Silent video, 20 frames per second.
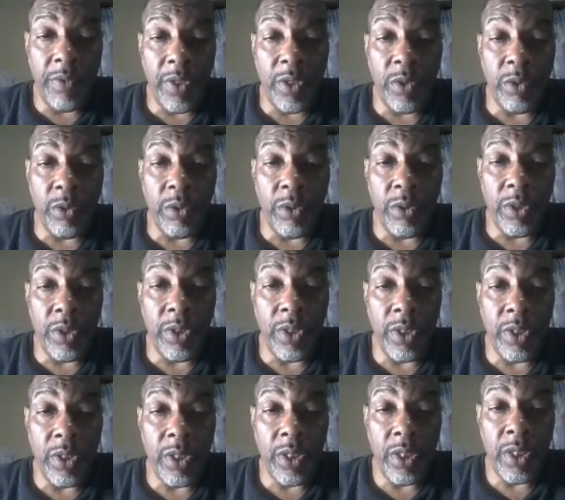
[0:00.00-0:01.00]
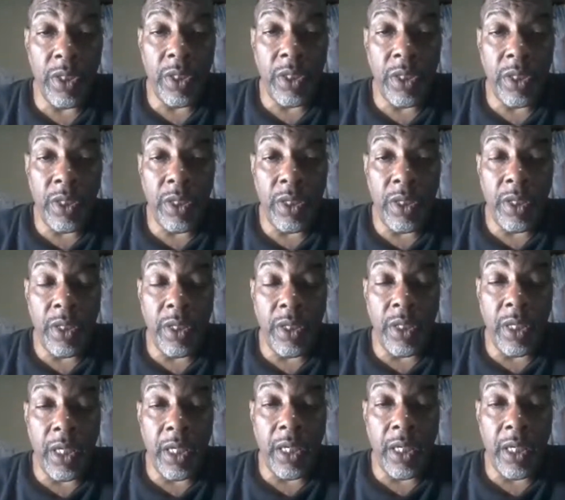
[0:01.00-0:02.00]
individuals
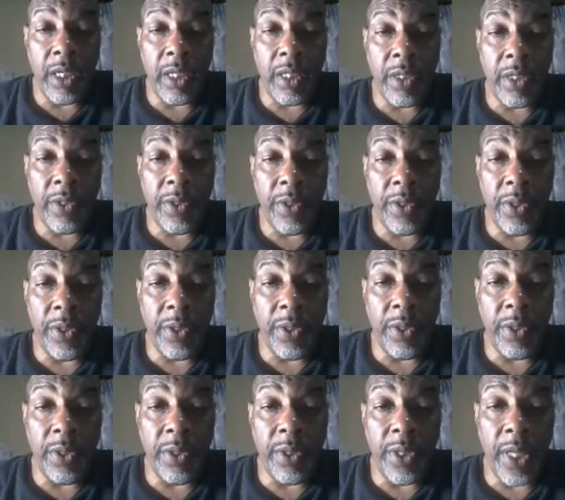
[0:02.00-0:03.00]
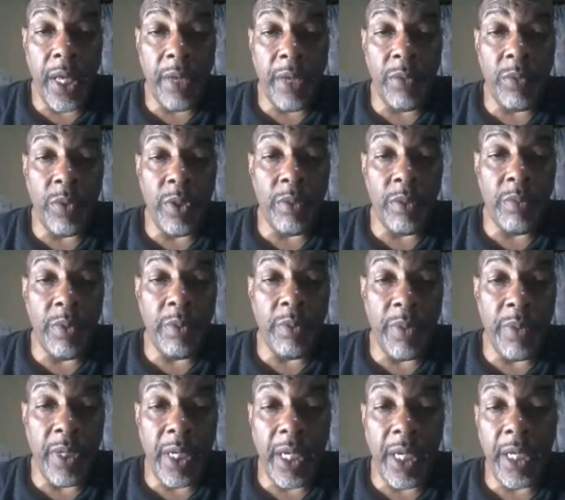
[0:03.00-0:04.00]
uh, that
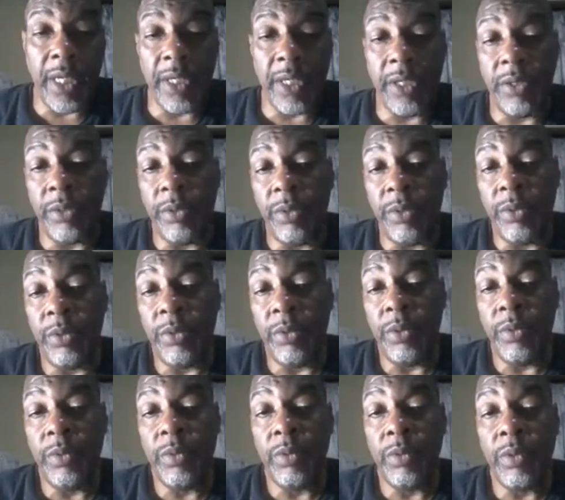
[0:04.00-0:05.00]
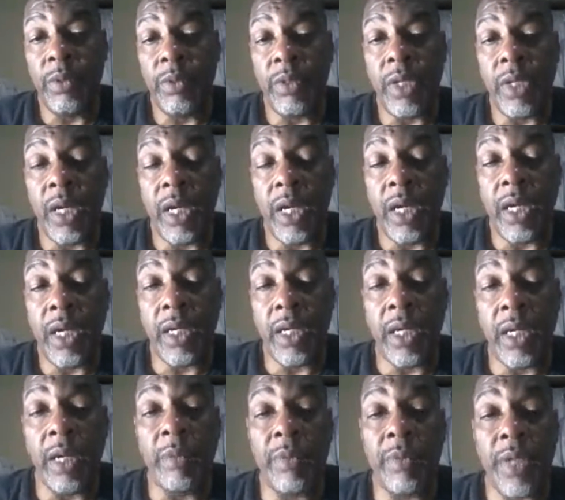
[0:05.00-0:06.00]
would be planning to
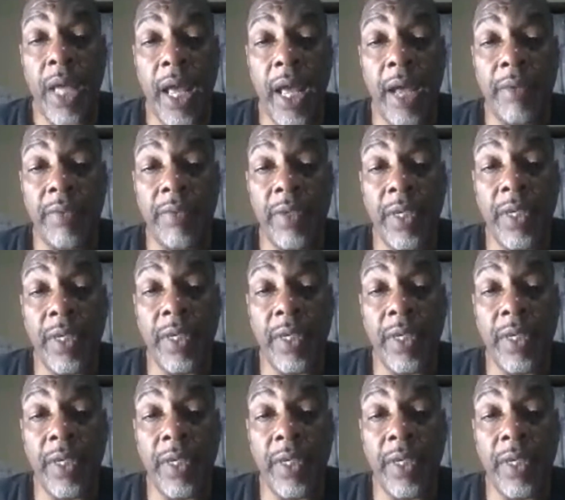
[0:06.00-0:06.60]
come to Africa.